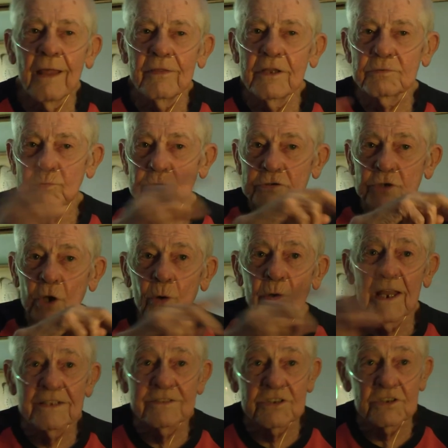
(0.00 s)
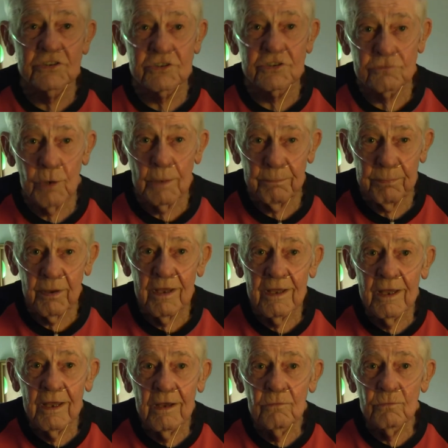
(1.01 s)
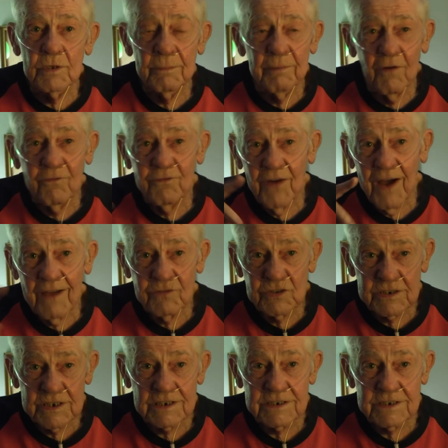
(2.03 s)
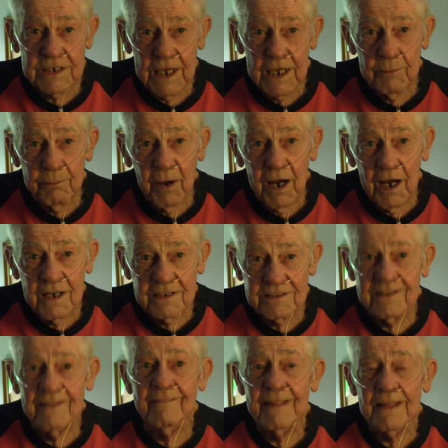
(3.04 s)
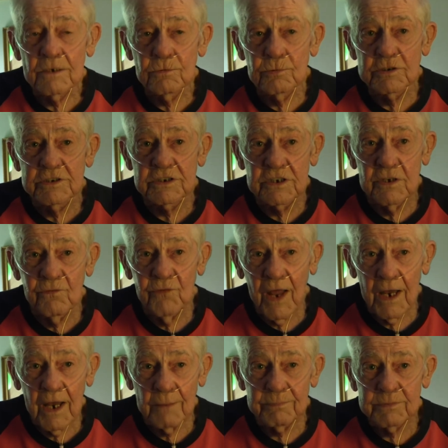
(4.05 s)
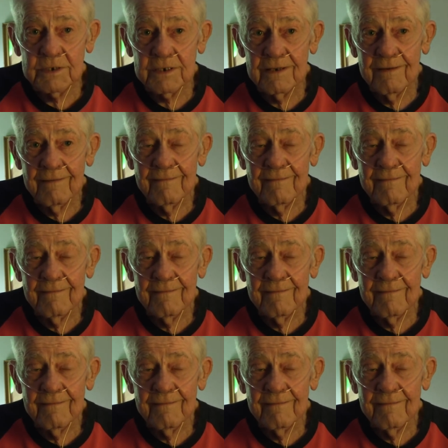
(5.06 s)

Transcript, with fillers: This was known as the Strip, with about five or six gay bars, which developed,